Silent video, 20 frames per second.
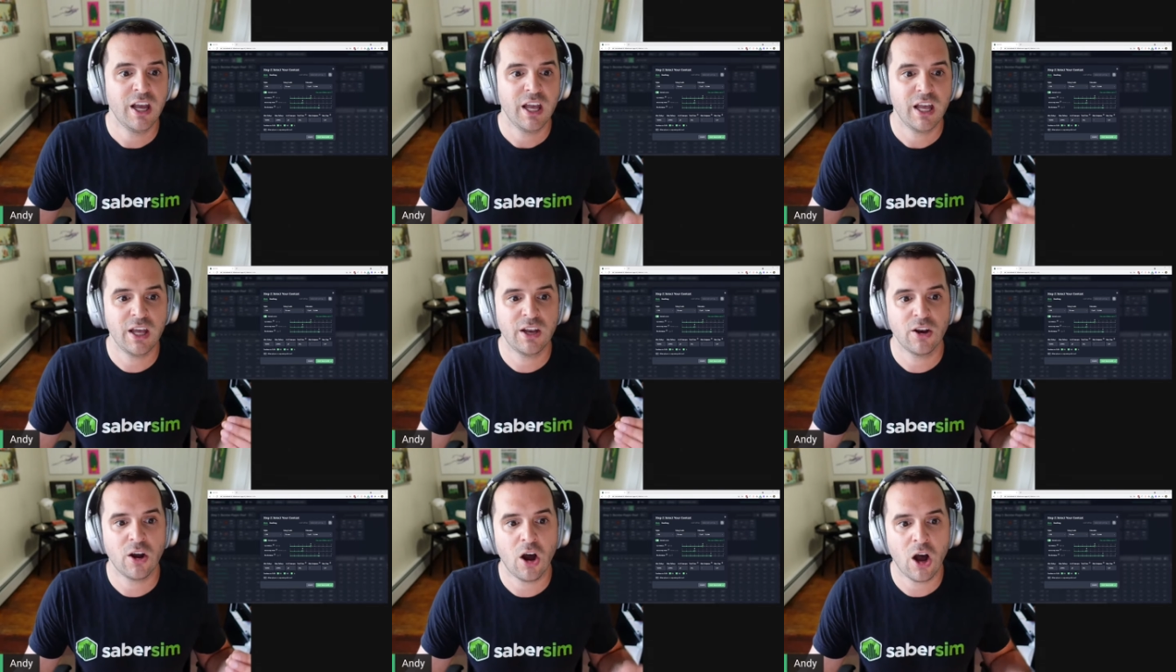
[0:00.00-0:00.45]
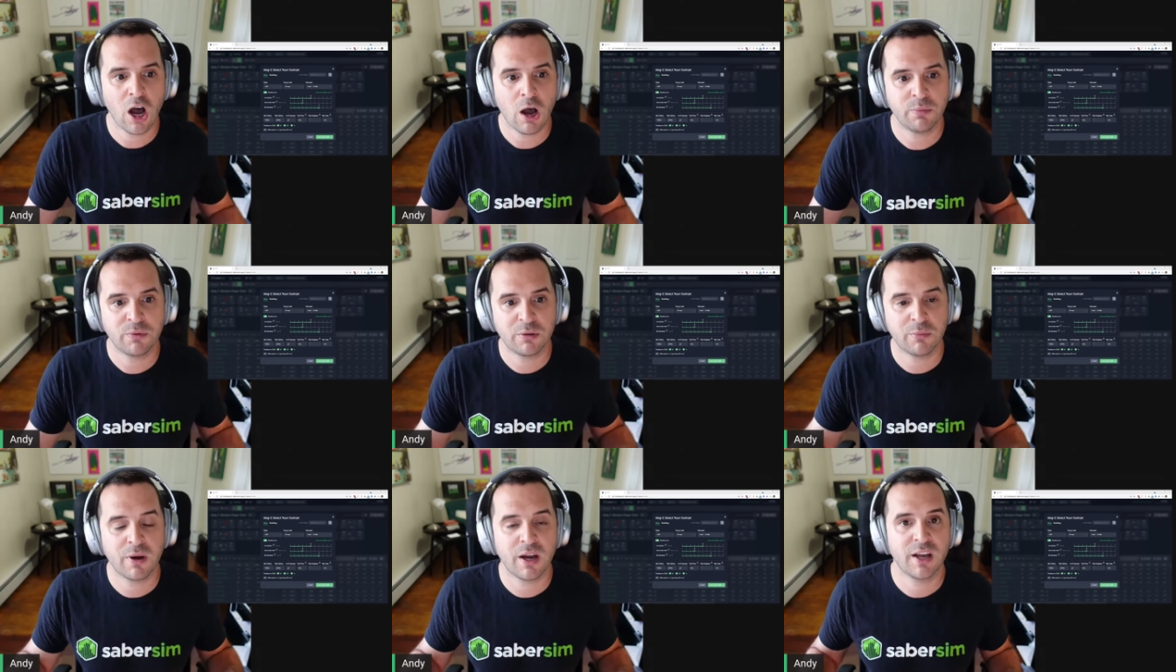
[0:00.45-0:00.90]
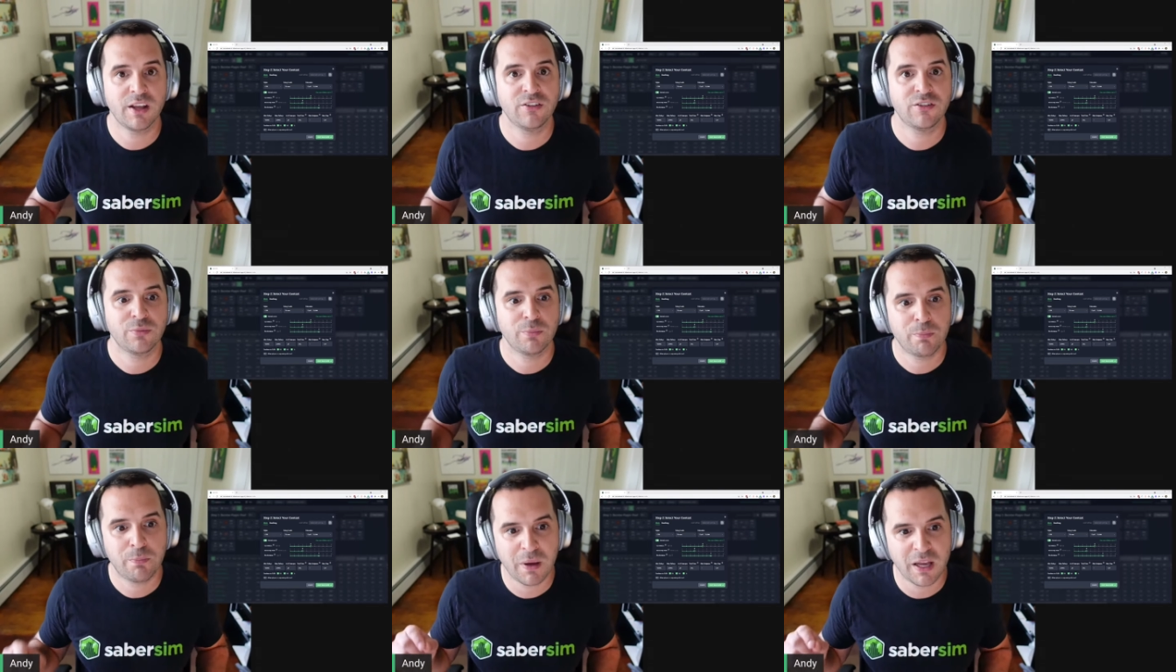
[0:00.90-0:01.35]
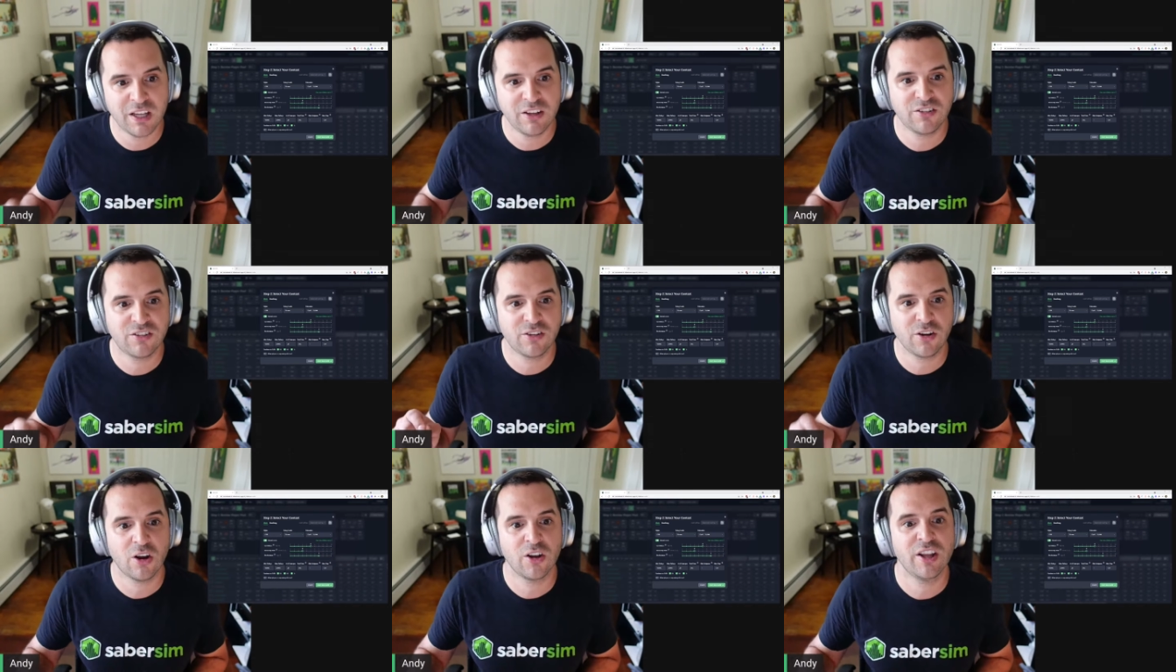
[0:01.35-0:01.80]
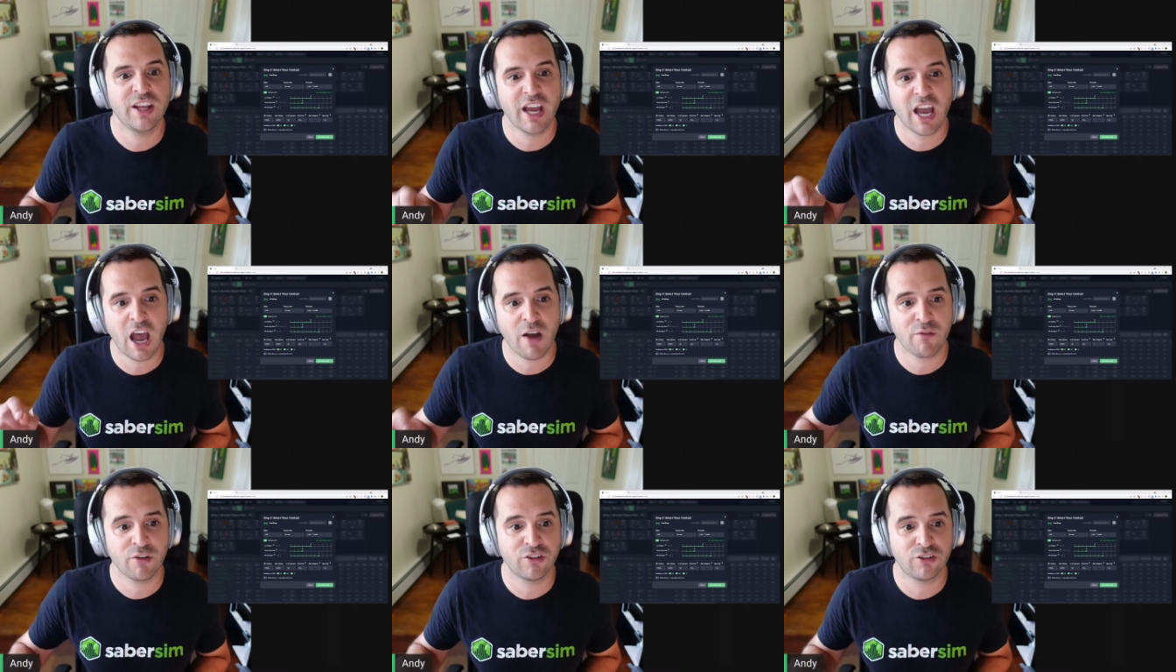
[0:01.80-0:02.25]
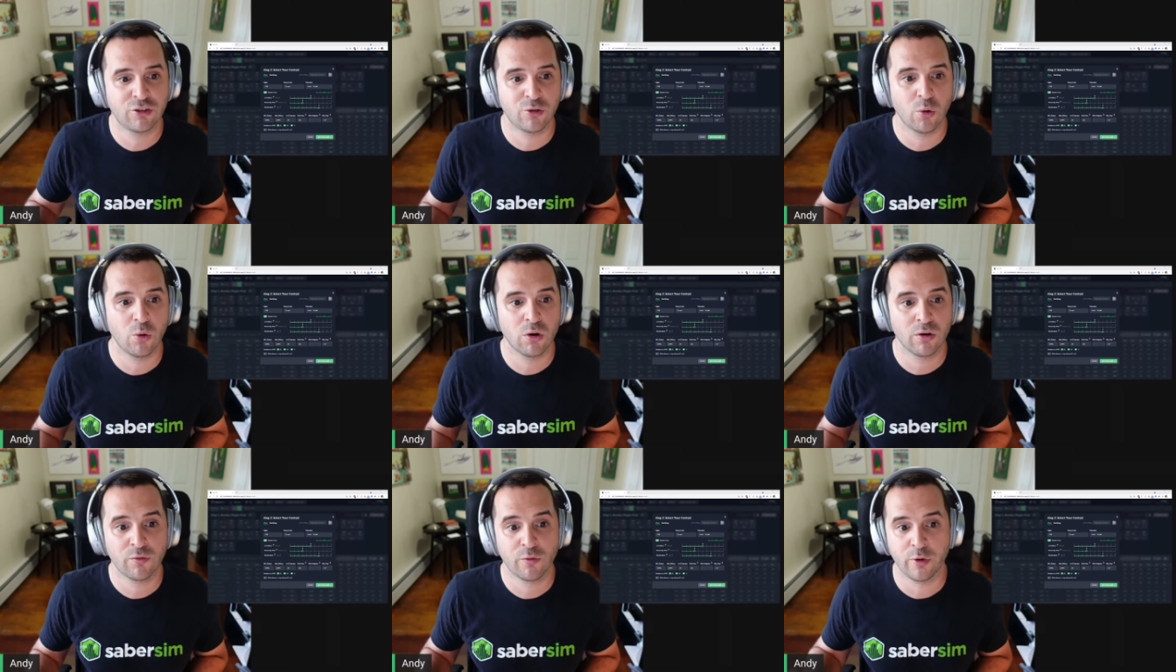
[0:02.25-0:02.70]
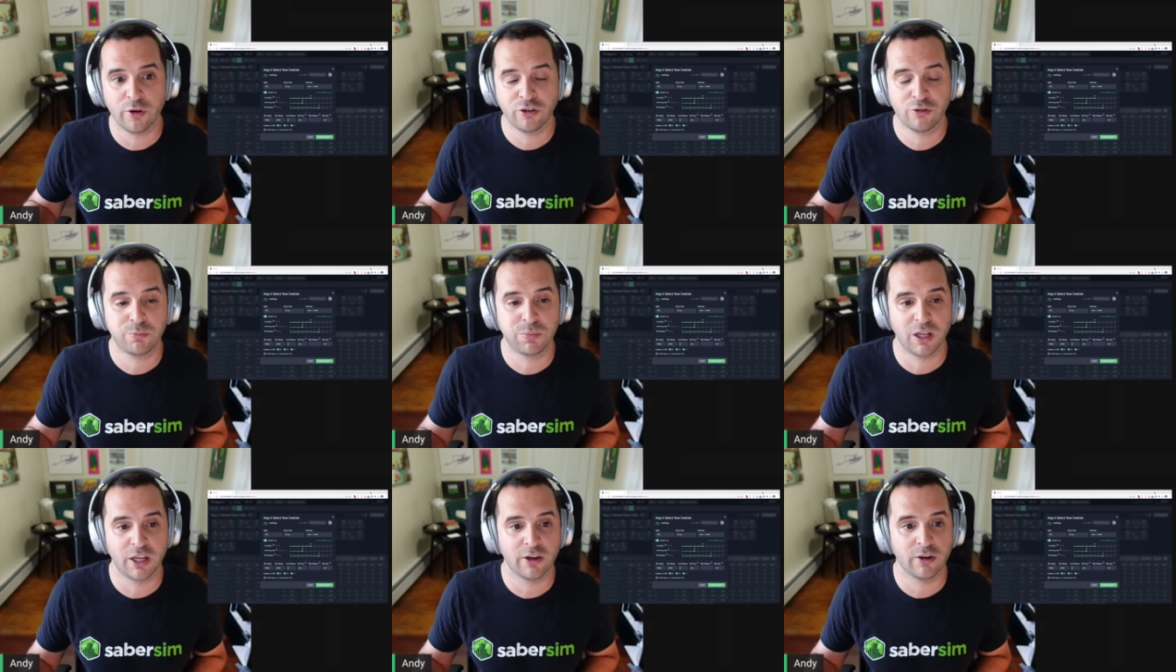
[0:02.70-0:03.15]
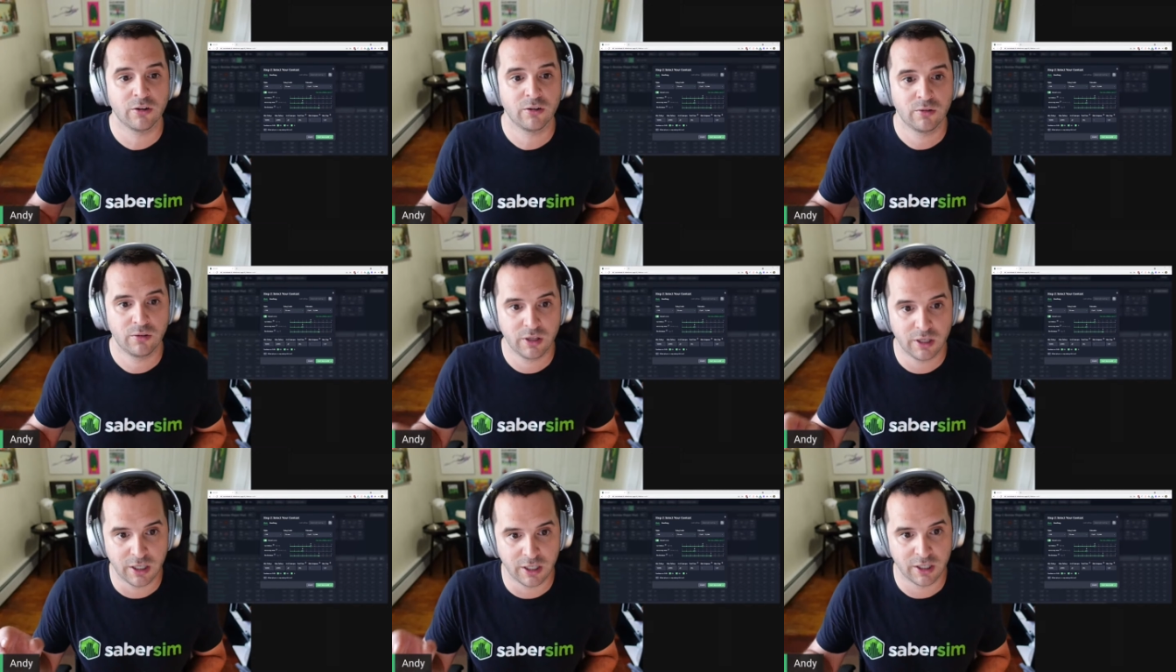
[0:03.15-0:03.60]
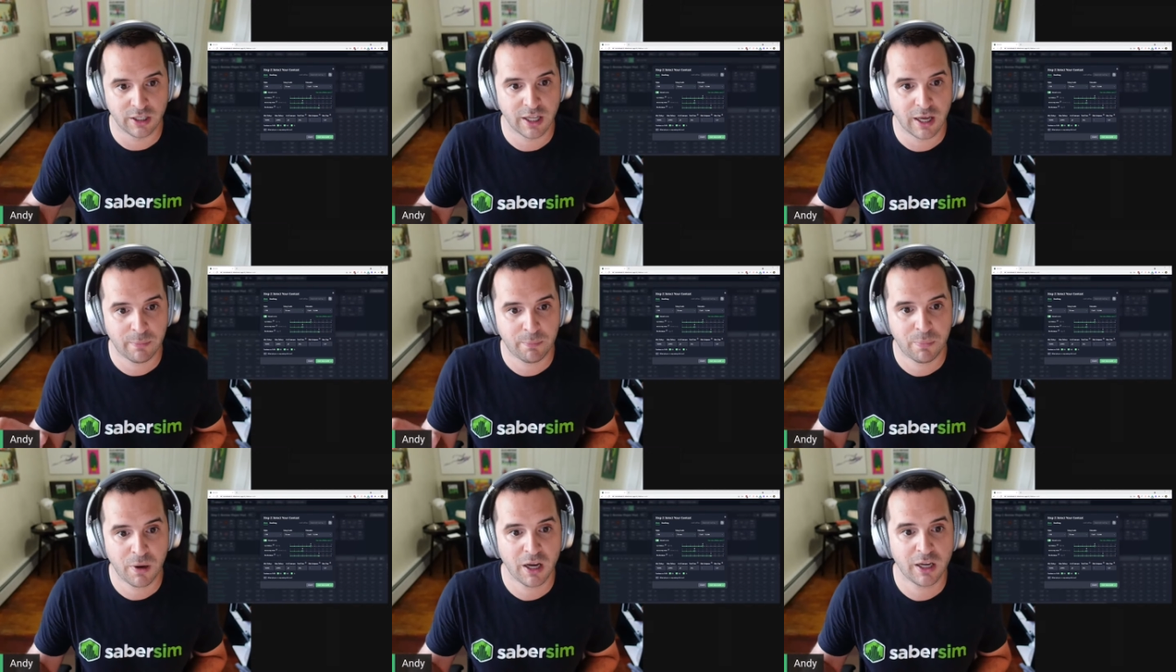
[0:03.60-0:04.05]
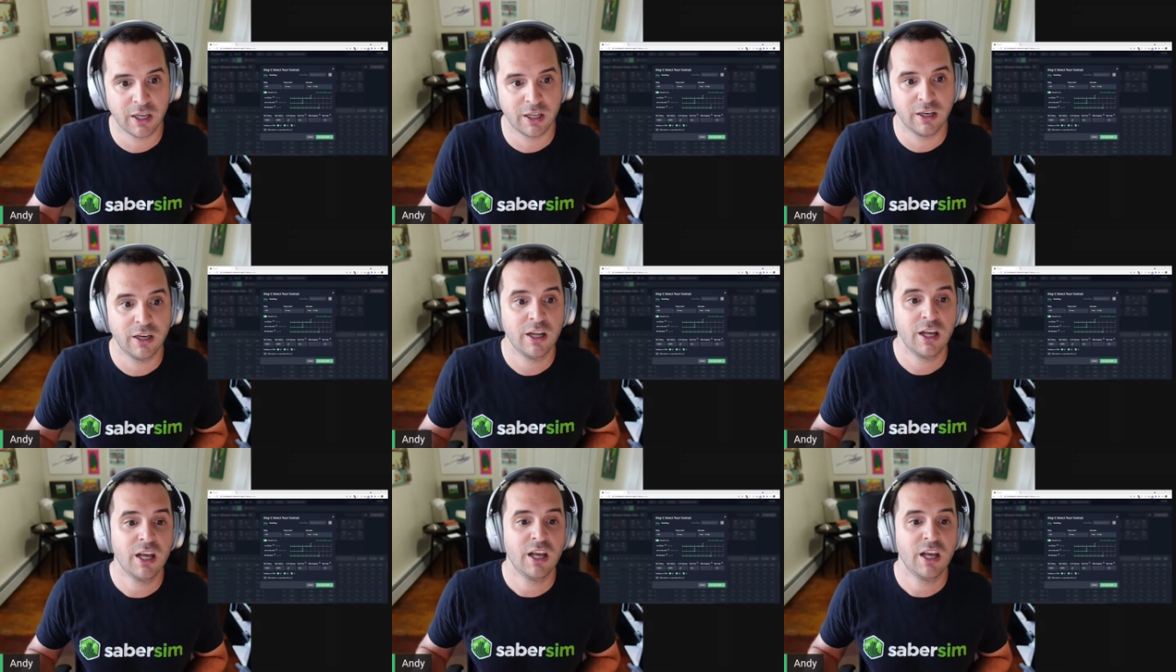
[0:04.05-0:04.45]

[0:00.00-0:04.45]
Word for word: and optimize based on the average score for each player in that bucket.